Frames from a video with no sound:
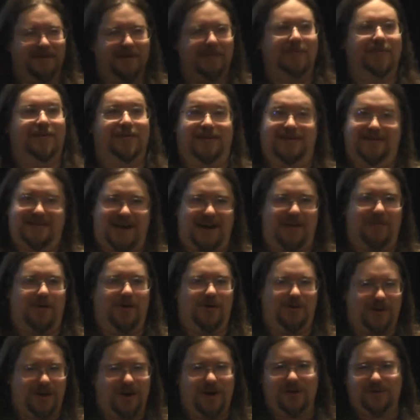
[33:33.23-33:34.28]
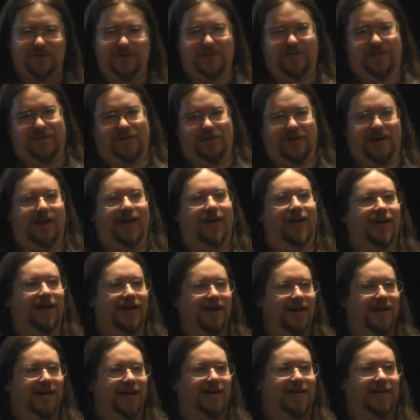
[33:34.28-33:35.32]
Because I wrote code to do it.
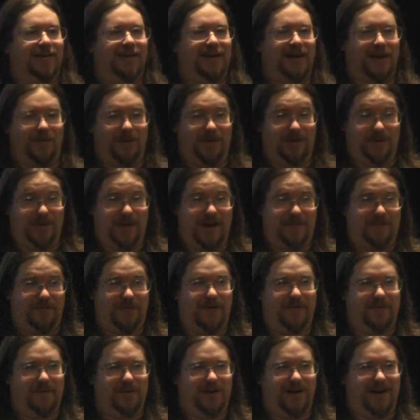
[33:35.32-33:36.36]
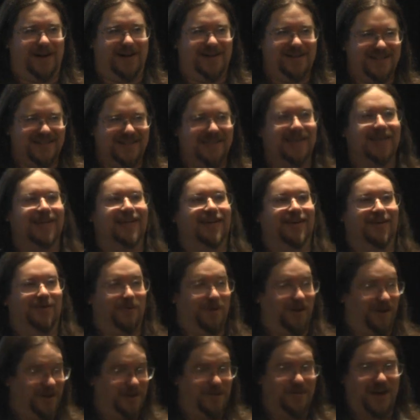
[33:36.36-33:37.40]
Can we do that for everyone else?
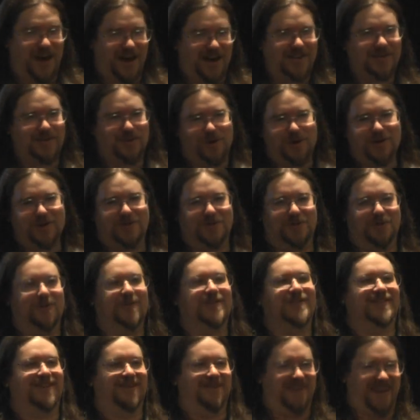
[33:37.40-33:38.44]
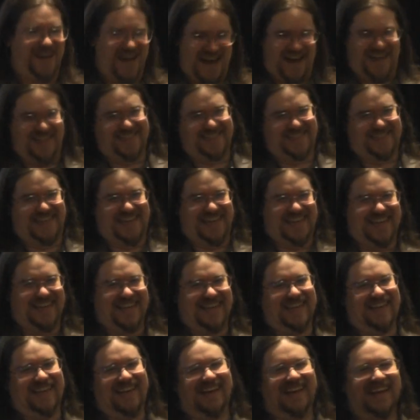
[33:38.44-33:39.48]
Well, you've got a SOAR tool, so yes.
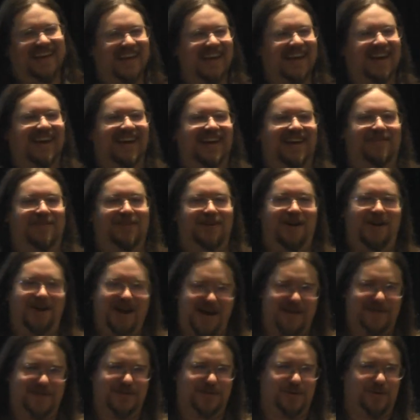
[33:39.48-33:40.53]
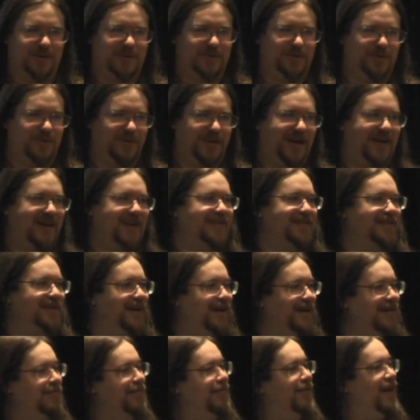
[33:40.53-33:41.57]
If you don't have a SOAR tool, like I
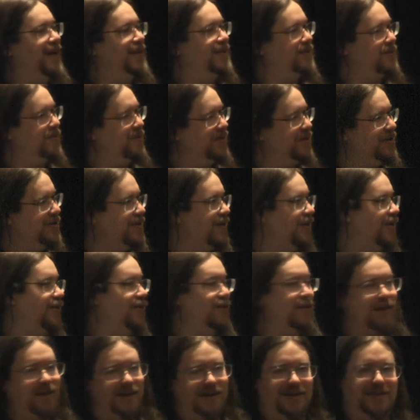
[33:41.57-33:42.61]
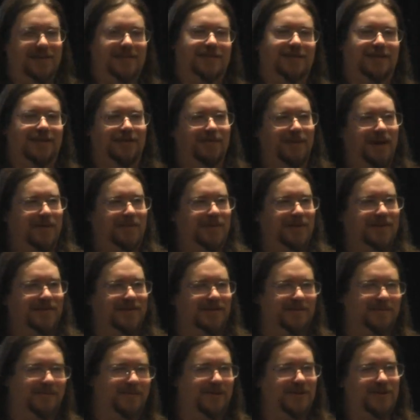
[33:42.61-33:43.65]
said, that's when you start looking into maybe
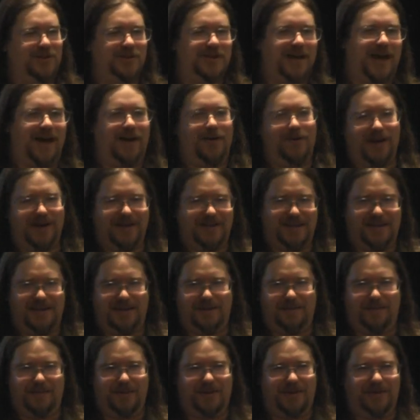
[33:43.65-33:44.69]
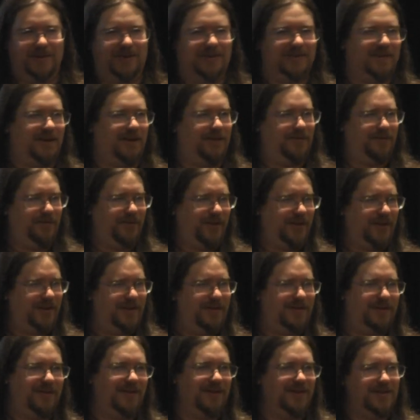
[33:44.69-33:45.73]
some little shadow IT and build yourself
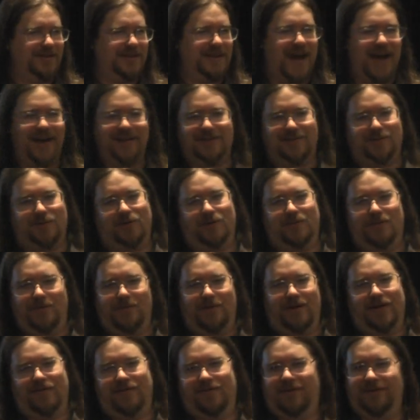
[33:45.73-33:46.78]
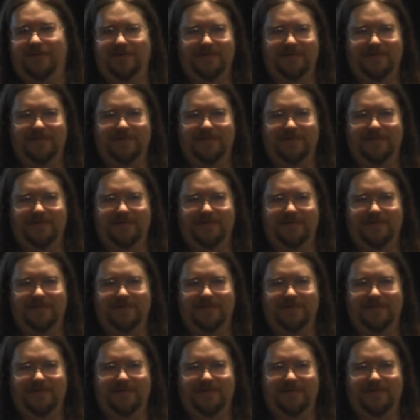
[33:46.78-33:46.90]
a stack storm or whatever.